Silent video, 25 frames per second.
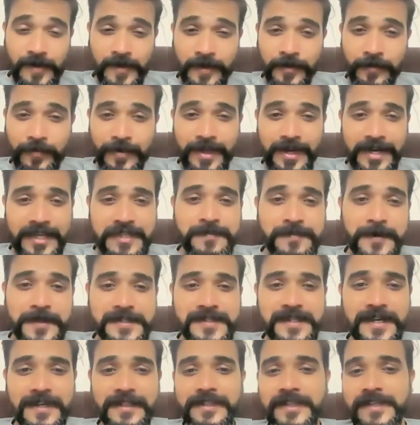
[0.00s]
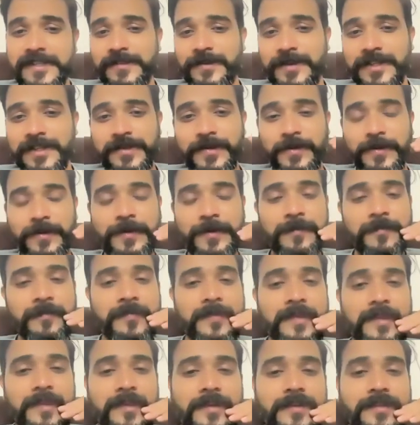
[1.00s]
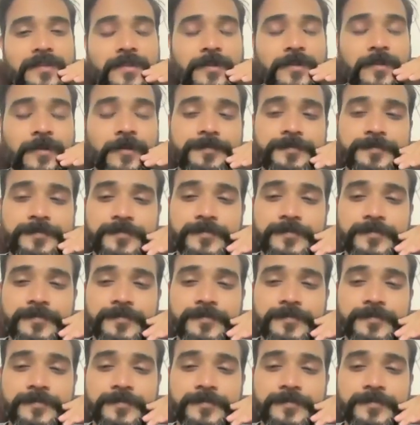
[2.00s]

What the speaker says: We are experts at this, so it's cool. So